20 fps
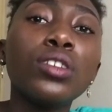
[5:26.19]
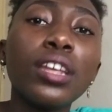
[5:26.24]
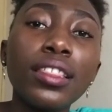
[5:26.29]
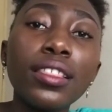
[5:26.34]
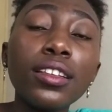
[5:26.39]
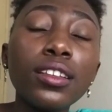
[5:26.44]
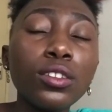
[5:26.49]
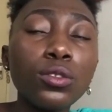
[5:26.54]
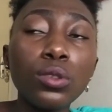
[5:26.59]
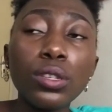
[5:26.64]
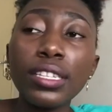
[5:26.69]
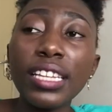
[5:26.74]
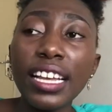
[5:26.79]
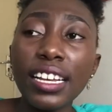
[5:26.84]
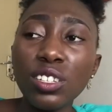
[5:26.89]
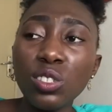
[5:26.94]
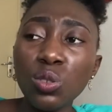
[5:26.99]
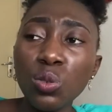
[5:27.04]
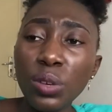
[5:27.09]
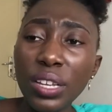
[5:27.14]
I think it was
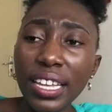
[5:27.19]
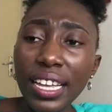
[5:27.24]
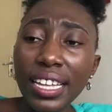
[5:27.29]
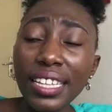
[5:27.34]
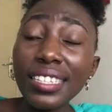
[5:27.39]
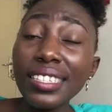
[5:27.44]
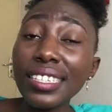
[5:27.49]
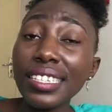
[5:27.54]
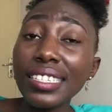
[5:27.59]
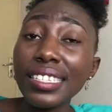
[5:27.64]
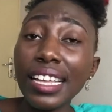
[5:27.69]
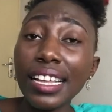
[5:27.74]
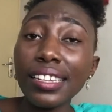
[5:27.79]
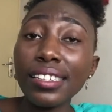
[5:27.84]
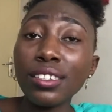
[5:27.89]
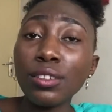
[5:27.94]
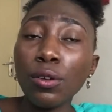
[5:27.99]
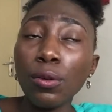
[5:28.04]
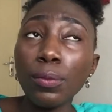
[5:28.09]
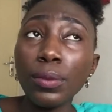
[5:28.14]
like two years since I
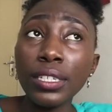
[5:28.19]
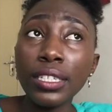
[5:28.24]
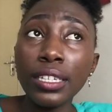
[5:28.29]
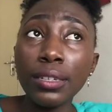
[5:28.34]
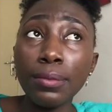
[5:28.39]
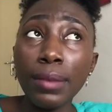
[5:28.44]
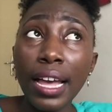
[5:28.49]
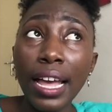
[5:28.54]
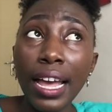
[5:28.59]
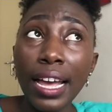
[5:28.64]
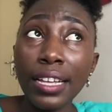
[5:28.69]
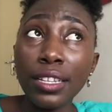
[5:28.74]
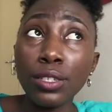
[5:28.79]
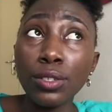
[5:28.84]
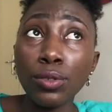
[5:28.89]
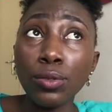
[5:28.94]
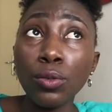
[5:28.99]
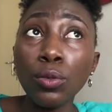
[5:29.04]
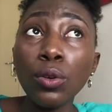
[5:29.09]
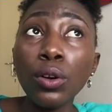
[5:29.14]
had completed my high
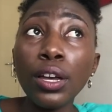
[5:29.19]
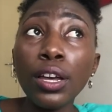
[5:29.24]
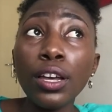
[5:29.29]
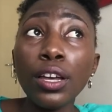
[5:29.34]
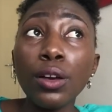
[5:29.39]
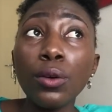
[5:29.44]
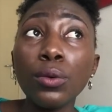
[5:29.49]
school.